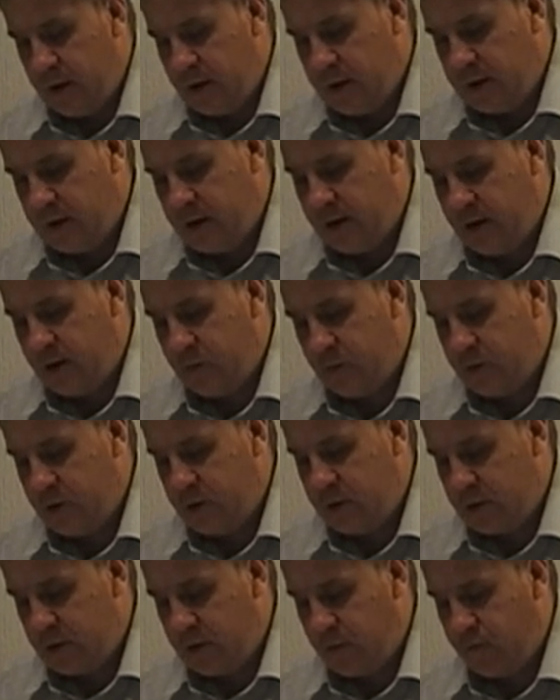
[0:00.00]
dealing with
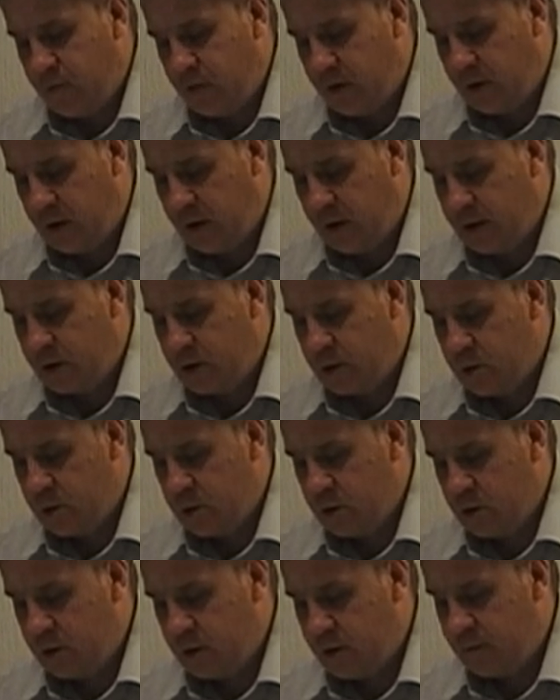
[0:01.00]
these different collections
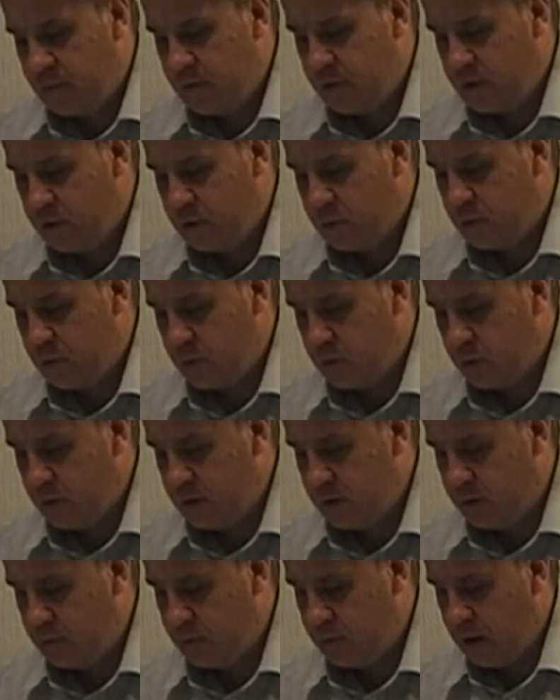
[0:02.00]
and the differences
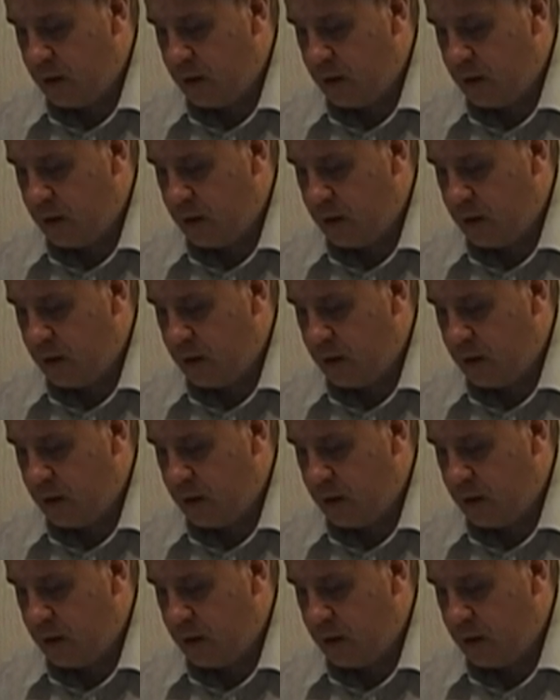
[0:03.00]
between them.